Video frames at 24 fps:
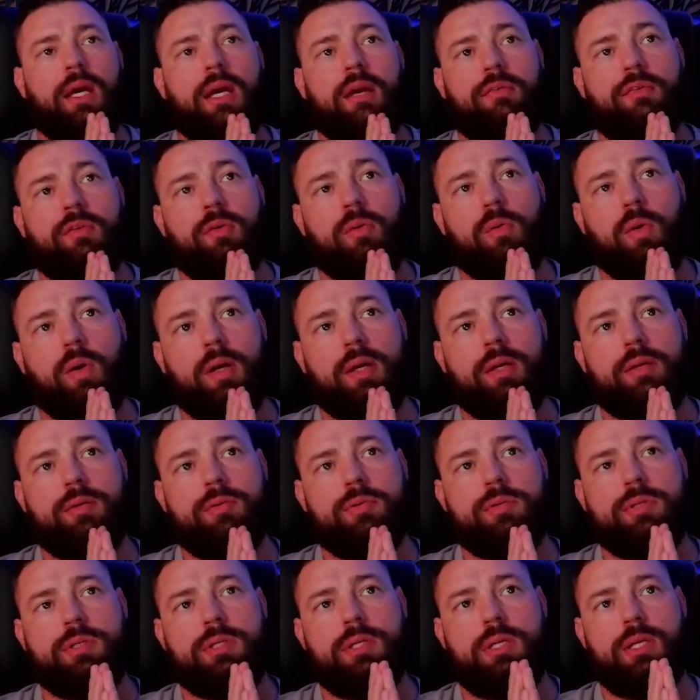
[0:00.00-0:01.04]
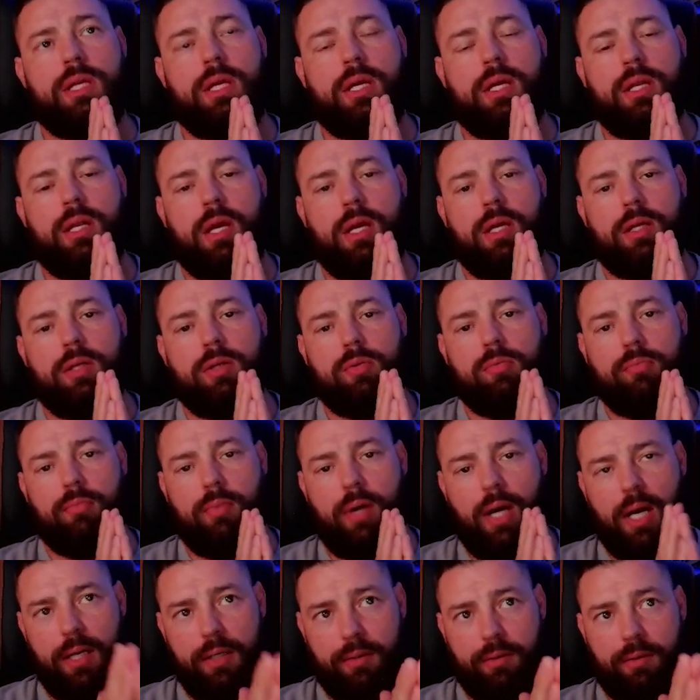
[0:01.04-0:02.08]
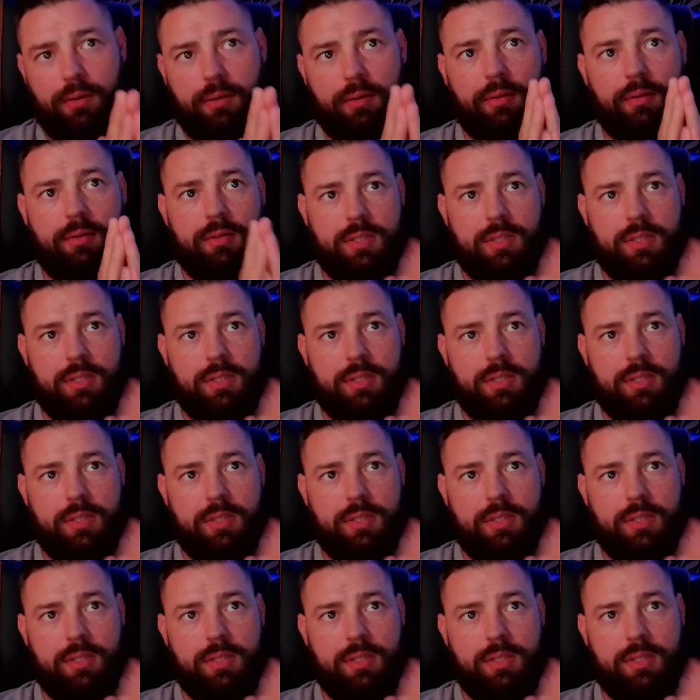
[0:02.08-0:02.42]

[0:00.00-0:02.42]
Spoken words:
If you are interested in a new miner,